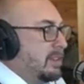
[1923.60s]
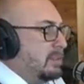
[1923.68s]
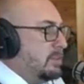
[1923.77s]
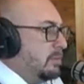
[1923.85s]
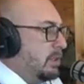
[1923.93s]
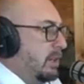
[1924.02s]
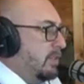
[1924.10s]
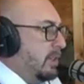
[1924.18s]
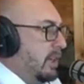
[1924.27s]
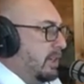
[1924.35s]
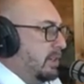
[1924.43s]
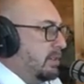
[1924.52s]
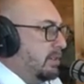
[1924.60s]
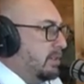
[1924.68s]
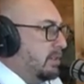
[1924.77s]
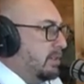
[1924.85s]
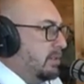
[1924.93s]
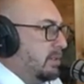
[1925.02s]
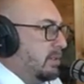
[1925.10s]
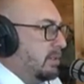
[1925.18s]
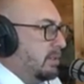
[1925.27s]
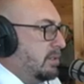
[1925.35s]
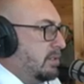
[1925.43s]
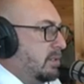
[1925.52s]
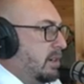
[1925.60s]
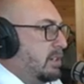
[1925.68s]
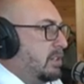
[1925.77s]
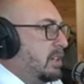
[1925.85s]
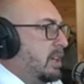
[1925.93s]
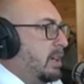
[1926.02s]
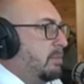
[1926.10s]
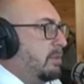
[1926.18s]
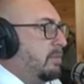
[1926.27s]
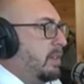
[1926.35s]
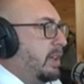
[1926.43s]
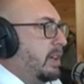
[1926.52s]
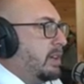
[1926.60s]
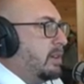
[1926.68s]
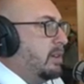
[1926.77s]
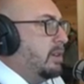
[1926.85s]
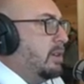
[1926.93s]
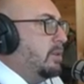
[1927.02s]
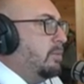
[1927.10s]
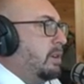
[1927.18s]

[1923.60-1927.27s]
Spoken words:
So we're in that strange time of what